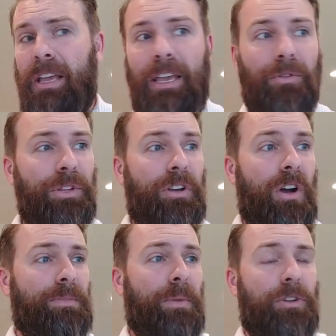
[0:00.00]
it only
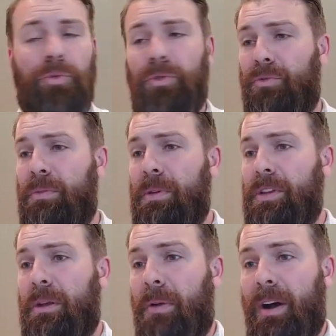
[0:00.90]
costs about two or three
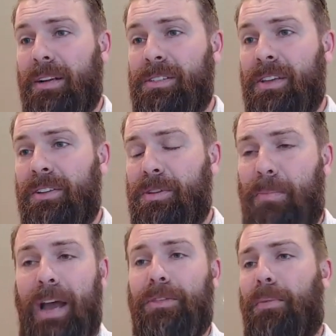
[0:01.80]
million bucks to
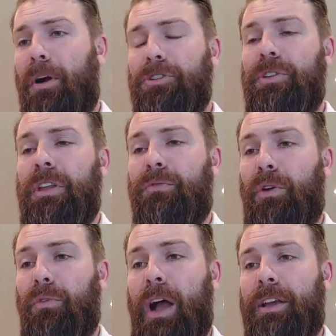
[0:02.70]
buy the parts you need
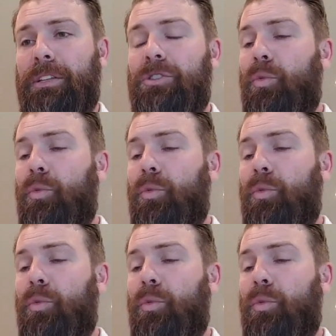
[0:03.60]
for a rocket.